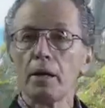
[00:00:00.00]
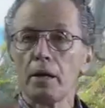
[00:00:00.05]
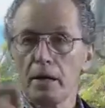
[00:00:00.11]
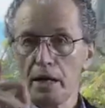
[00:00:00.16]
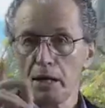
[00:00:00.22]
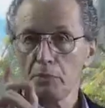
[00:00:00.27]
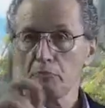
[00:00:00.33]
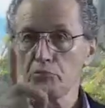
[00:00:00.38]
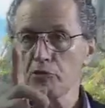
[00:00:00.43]

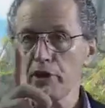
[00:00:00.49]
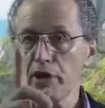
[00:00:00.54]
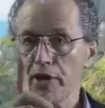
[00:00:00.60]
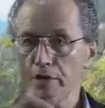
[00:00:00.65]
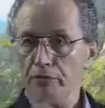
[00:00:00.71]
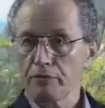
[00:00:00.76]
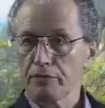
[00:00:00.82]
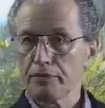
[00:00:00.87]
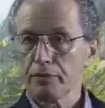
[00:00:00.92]
In
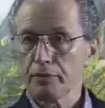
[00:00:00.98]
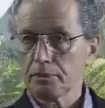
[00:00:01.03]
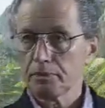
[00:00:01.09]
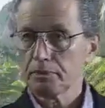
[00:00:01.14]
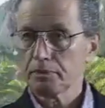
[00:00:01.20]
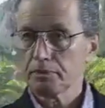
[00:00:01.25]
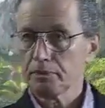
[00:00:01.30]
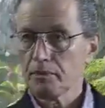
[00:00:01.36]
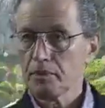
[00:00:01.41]
brief,
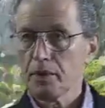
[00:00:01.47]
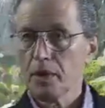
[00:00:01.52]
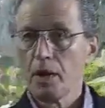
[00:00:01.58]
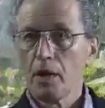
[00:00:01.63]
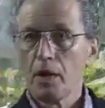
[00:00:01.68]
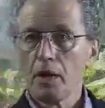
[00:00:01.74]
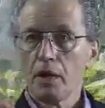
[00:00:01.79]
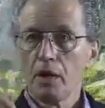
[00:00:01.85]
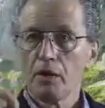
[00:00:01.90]

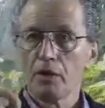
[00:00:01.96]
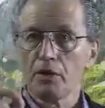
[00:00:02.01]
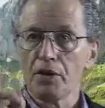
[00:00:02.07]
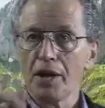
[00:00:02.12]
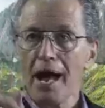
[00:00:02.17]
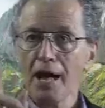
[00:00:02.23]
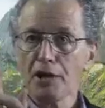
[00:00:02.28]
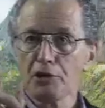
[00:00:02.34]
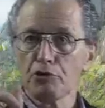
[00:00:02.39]
the
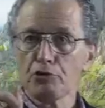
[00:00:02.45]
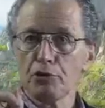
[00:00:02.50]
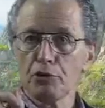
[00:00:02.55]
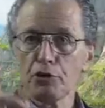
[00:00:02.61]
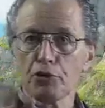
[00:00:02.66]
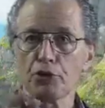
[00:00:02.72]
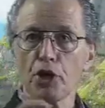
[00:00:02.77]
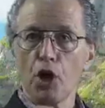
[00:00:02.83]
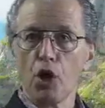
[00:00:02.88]
natural
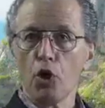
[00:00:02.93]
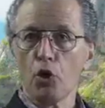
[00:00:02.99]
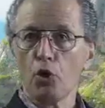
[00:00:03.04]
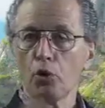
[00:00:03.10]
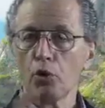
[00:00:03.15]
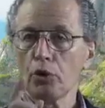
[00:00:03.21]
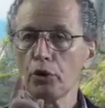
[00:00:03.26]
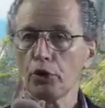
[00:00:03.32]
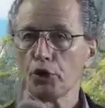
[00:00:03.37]

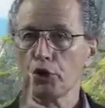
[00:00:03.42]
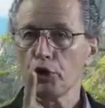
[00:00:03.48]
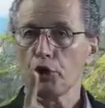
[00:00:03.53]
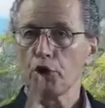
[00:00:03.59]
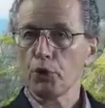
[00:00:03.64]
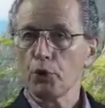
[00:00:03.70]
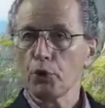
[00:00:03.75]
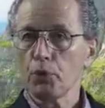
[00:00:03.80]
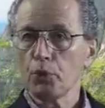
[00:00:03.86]
soul,
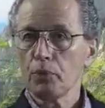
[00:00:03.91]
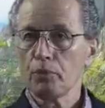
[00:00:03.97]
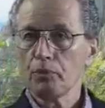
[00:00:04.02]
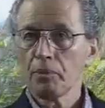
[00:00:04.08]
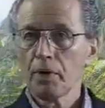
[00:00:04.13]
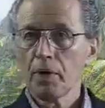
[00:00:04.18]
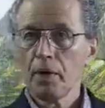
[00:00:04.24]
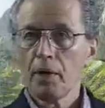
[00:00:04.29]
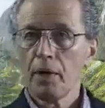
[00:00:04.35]
you,
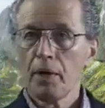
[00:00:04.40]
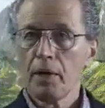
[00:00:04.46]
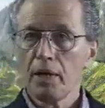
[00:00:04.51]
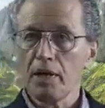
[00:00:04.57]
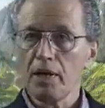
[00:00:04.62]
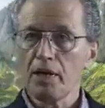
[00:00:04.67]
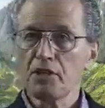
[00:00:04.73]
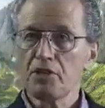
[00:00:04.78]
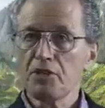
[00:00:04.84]

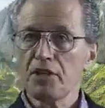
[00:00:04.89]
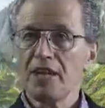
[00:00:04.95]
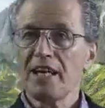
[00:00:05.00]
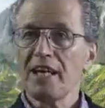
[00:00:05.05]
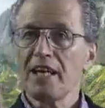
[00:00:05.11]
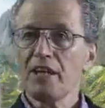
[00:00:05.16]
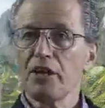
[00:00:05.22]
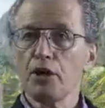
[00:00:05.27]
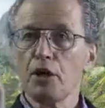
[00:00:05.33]
is
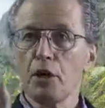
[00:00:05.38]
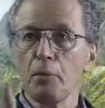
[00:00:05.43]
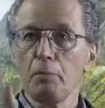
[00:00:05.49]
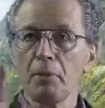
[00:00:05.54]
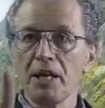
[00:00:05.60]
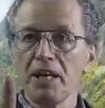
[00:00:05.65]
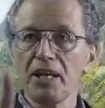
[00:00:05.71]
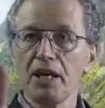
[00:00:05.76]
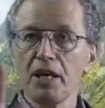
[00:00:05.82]
in
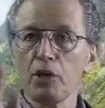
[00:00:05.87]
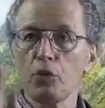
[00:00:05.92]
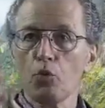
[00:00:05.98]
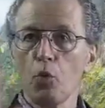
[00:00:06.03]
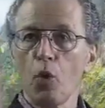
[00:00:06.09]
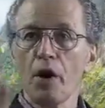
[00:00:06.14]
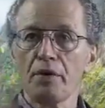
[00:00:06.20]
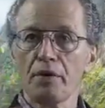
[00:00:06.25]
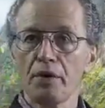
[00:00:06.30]
immediate
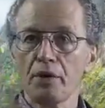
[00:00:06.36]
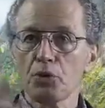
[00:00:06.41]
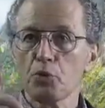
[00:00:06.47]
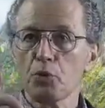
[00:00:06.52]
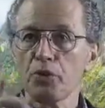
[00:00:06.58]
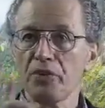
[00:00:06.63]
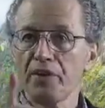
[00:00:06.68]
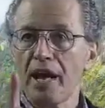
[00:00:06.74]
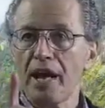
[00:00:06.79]
oneness
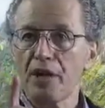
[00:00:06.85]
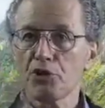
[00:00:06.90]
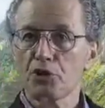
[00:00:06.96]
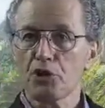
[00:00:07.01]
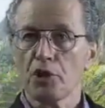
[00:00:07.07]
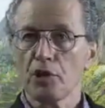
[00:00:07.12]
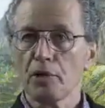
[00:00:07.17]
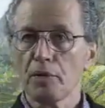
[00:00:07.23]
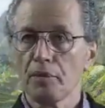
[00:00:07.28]
with
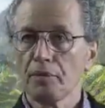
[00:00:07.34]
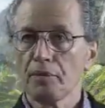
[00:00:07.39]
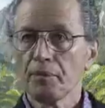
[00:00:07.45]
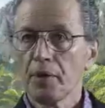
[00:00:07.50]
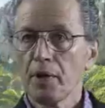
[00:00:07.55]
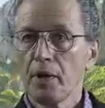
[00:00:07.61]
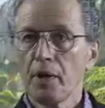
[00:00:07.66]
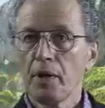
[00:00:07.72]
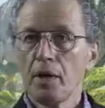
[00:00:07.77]
nature
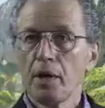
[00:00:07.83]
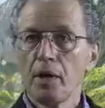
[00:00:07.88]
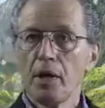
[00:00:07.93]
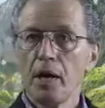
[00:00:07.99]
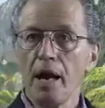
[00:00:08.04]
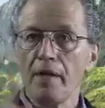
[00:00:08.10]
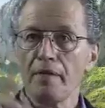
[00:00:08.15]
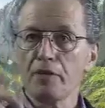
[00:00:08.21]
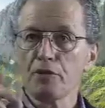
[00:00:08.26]

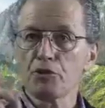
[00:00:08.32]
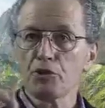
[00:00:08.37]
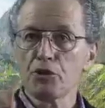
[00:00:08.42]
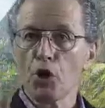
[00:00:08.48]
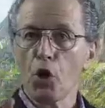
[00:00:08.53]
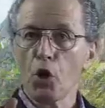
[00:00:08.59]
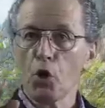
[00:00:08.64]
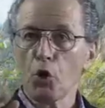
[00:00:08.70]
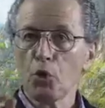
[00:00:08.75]
and the
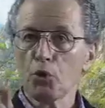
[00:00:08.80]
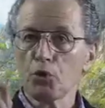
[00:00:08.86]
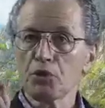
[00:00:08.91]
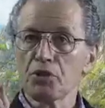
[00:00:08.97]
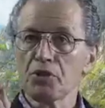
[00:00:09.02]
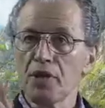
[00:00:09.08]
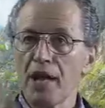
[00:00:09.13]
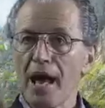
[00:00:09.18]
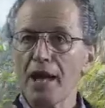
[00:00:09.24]
soul's
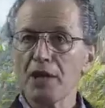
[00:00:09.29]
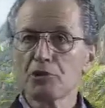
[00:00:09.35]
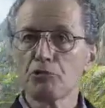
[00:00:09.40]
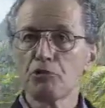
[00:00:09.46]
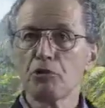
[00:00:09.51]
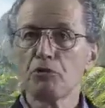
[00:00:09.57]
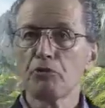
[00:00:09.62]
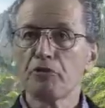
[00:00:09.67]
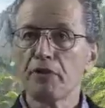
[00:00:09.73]

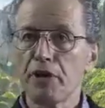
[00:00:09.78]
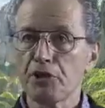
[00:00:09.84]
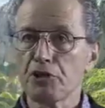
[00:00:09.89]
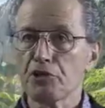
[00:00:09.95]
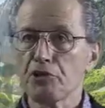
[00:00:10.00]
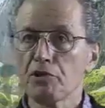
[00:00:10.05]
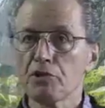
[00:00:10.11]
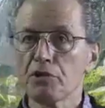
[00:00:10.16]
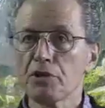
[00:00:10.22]
natural
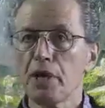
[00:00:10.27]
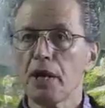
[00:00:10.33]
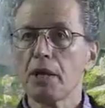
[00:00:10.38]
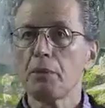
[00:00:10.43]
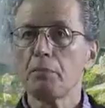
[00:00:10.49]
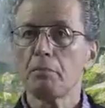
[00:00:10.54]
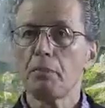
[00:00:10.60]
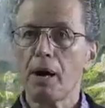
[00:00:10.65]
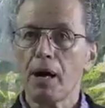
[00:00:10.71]
features
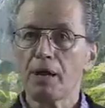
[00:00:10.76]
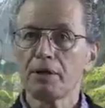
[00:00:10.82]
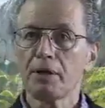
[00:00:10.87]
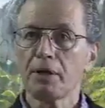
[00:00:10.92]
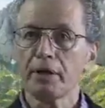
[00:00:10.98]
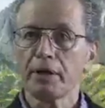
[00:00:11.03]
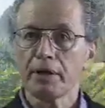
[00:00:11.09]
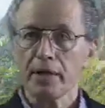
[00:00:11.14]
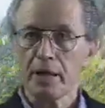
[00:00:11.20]
and
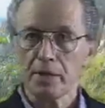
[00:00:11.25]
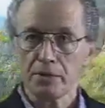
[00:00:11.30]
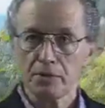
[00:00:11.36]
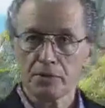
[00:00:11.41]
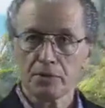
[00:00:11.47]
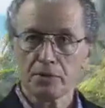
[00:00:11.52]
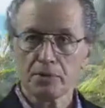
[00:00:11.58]
bodiliness.